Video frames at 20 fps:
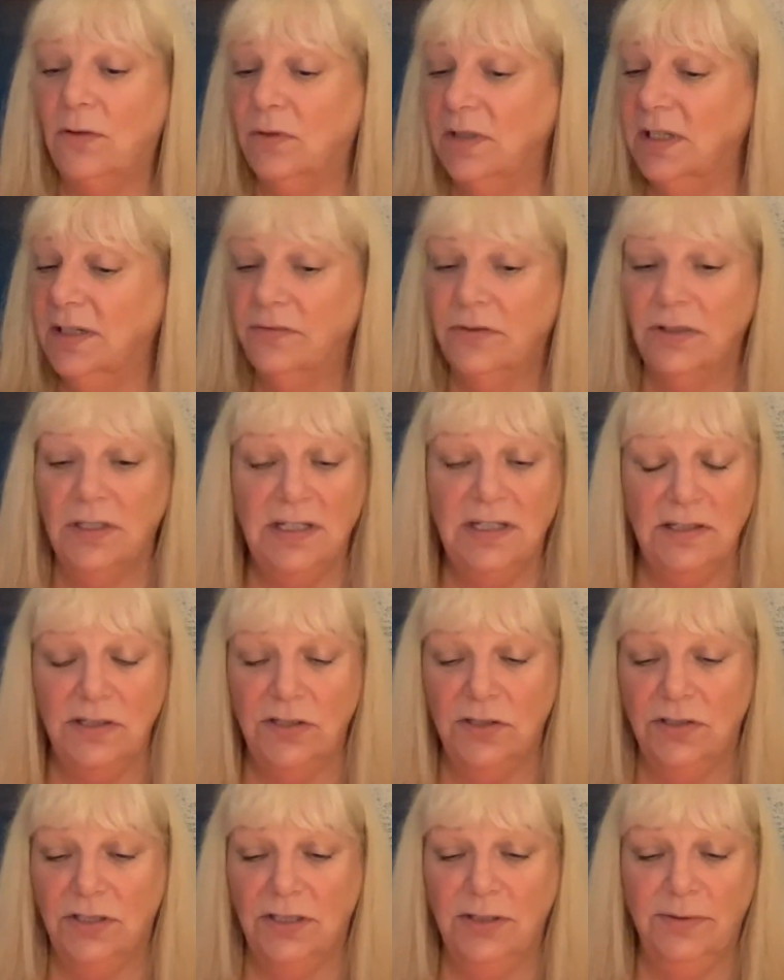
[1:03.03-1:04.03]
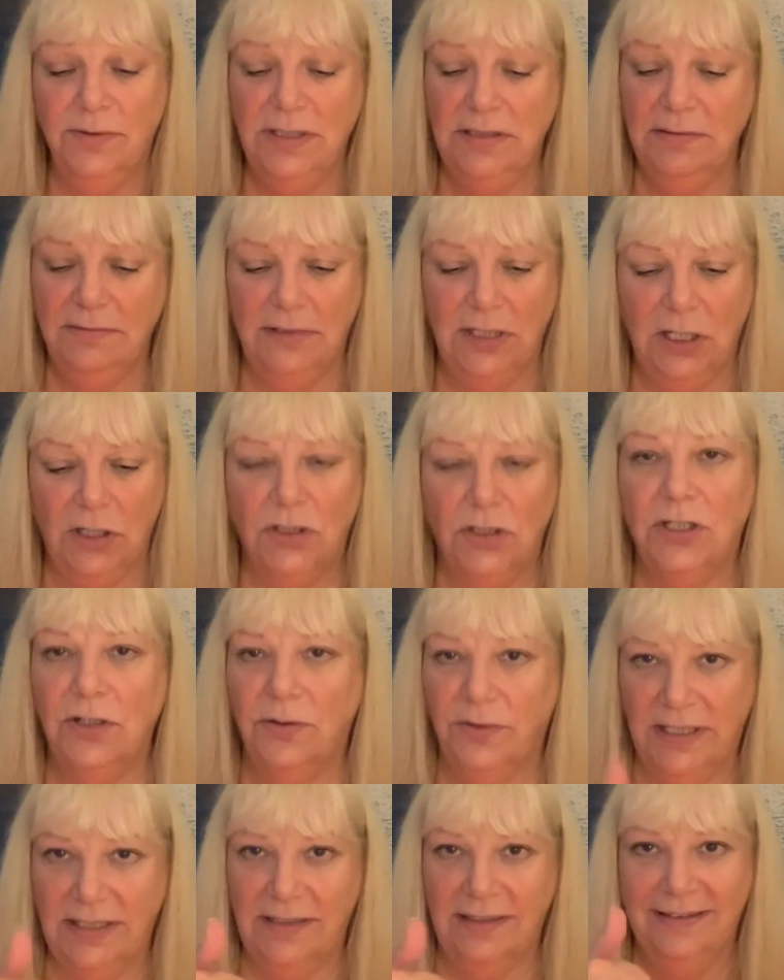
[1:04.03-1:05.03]
Whatever it is you're doing
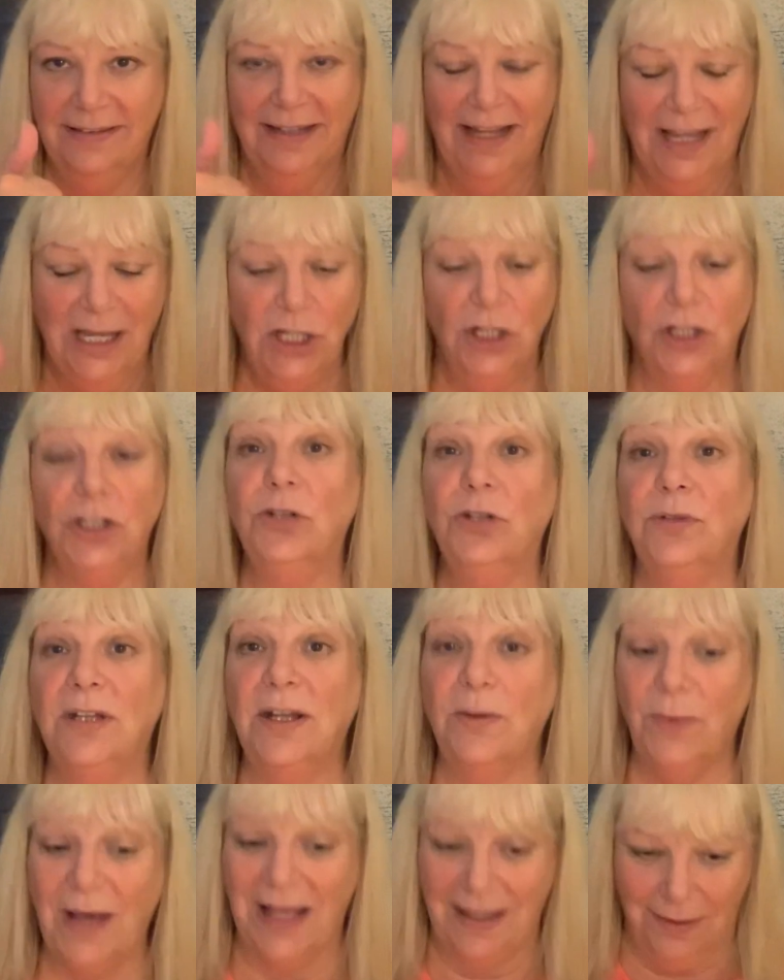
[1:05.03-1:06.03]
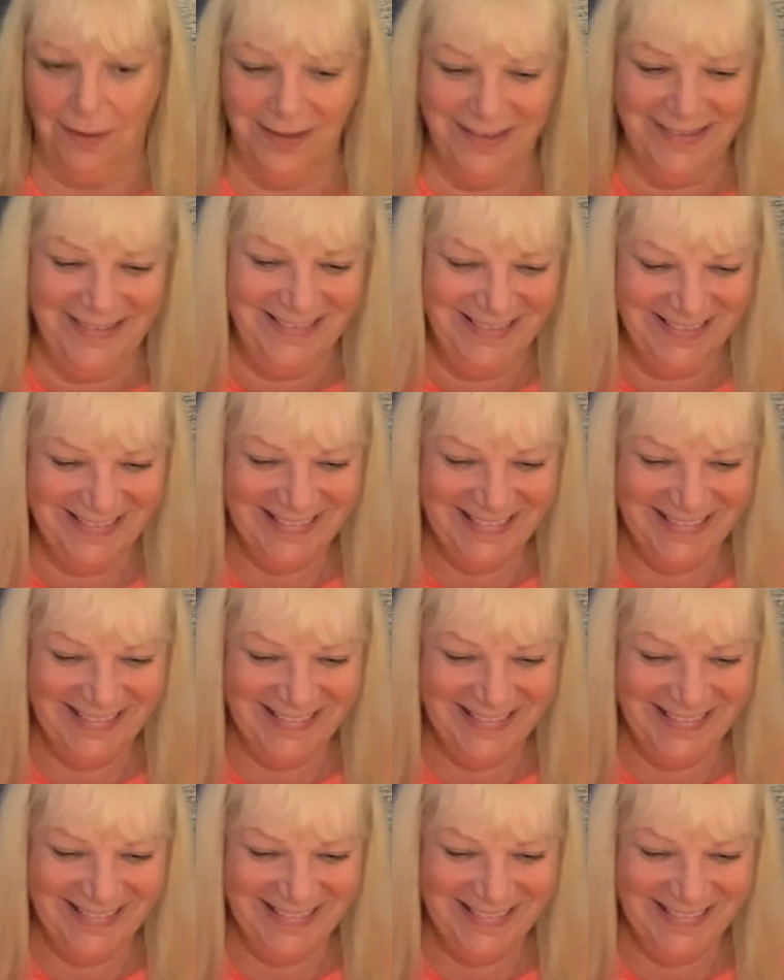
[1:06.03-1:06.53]
it well.